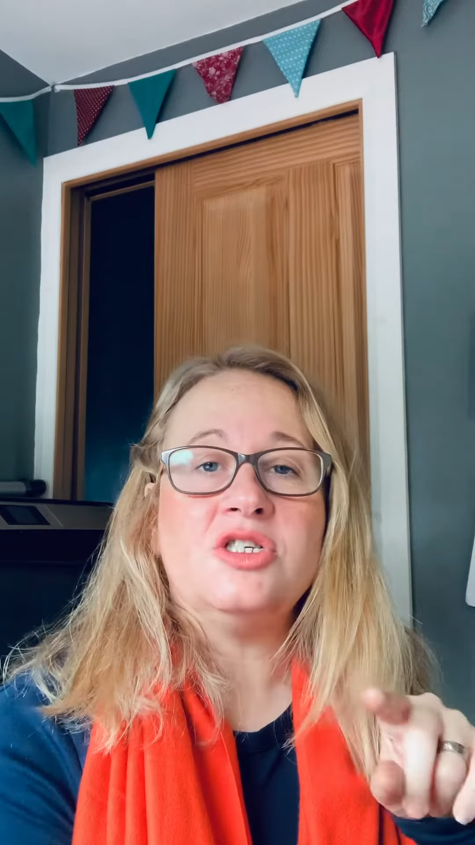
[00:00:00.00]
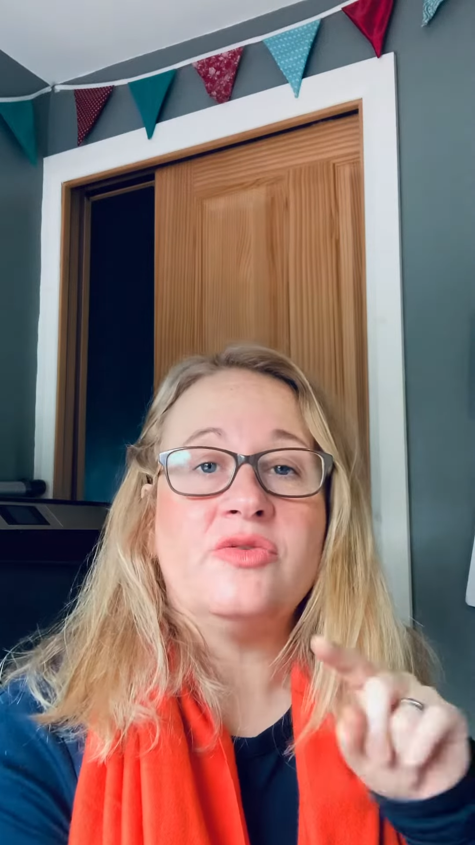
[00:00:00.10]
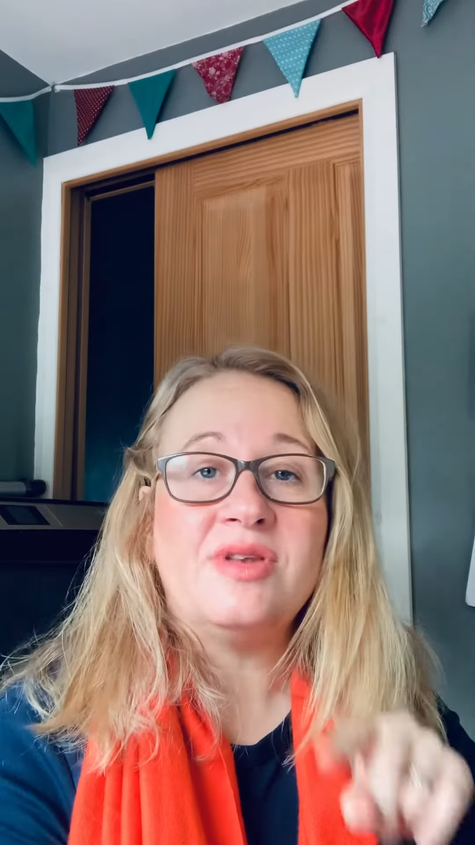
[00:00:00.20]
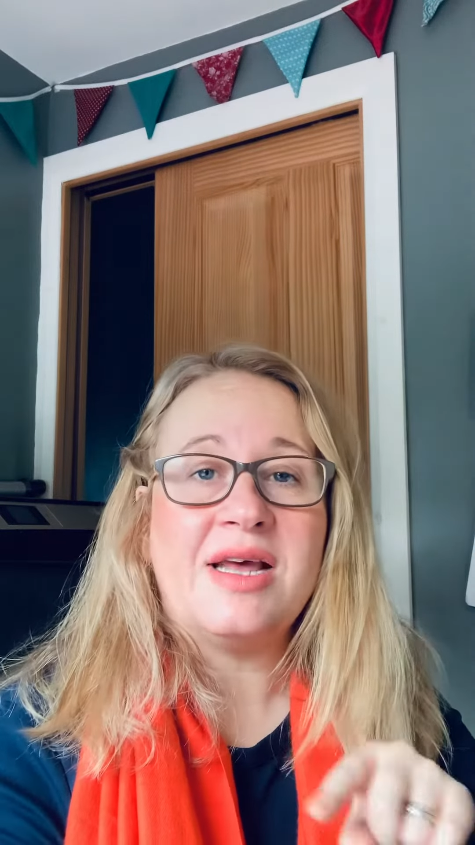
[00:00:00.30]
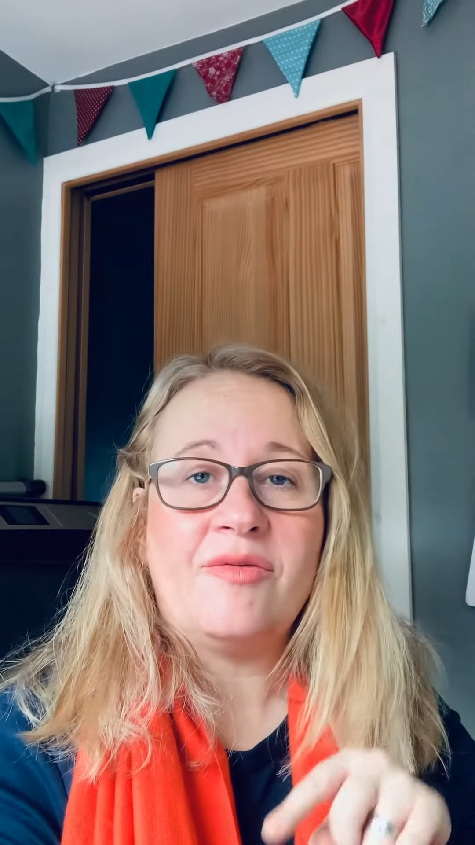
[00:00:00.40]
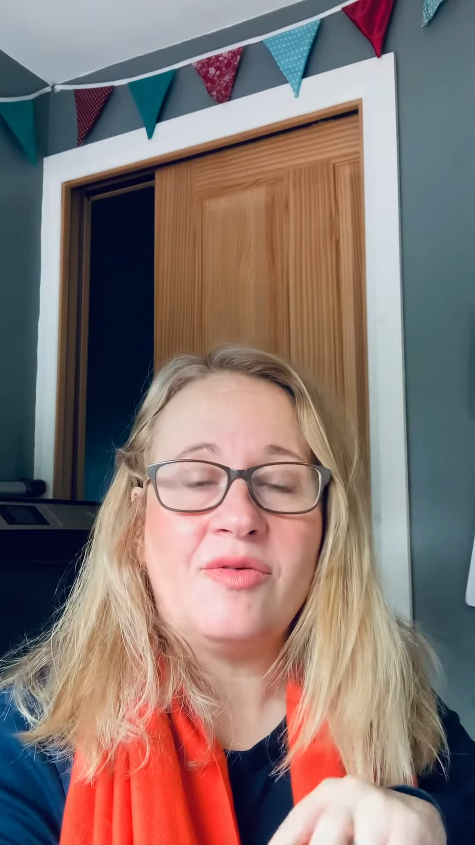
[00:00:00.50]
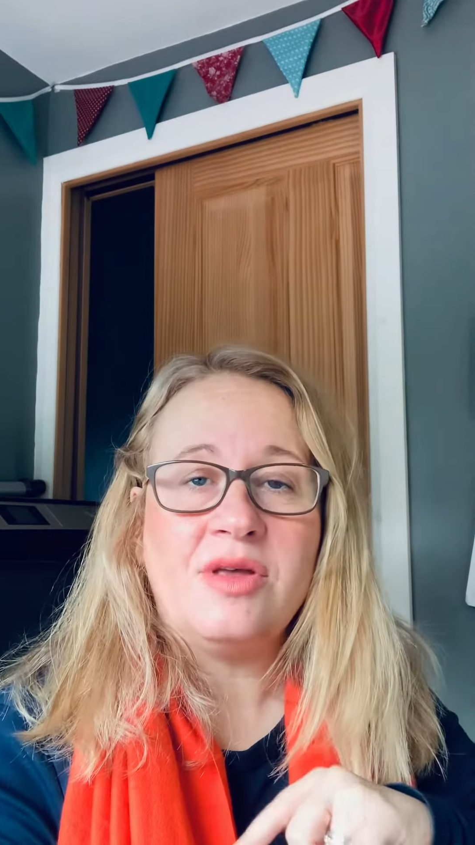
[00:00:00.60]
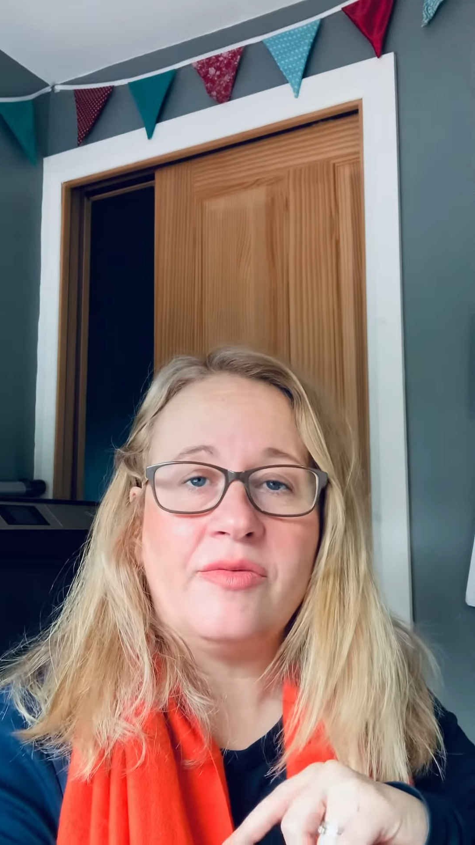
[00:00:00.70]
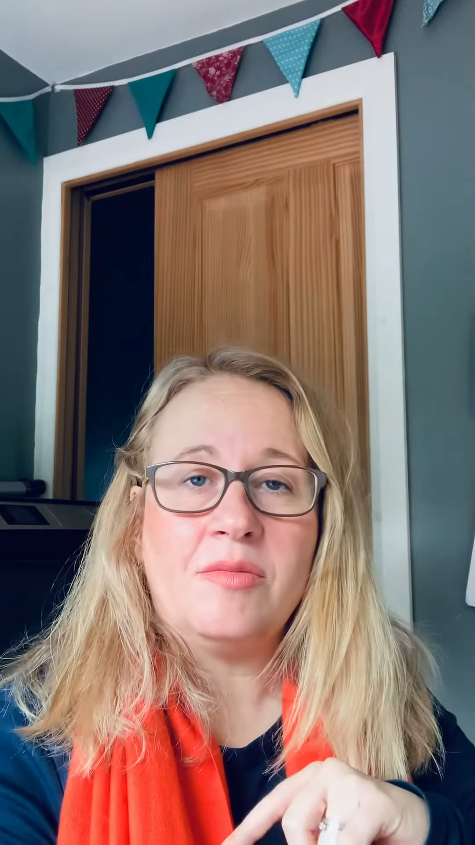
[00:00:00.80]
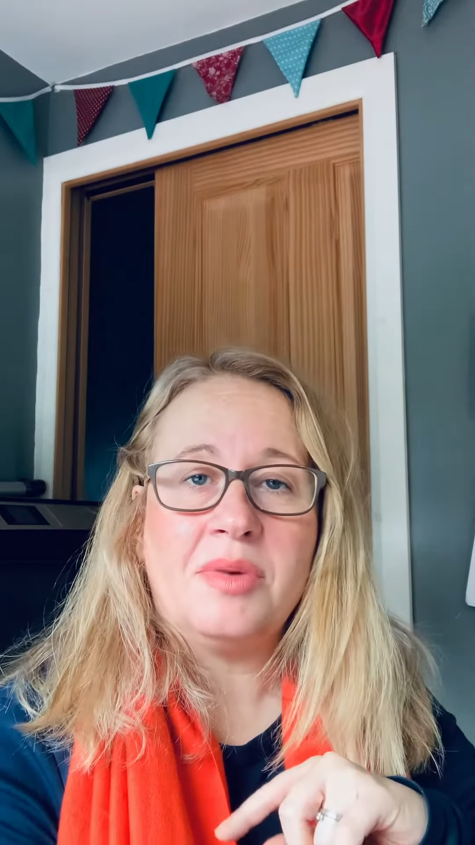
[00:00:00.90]
you've never
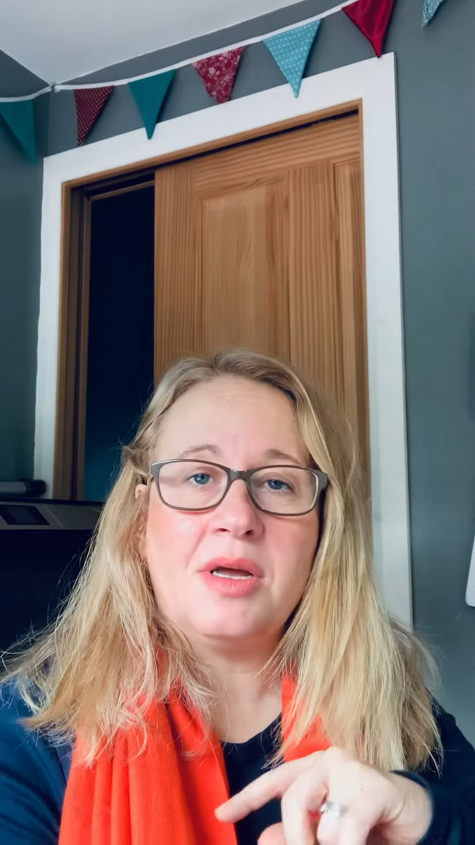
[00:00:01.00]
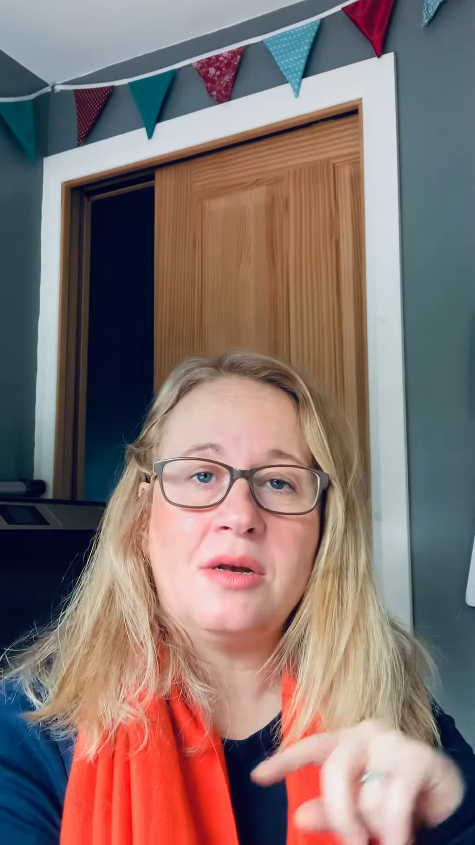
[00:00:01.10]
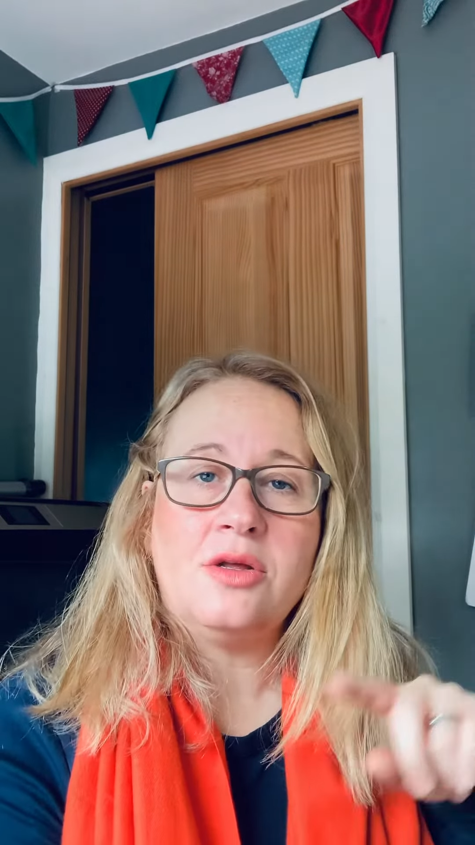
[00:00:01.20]
even been.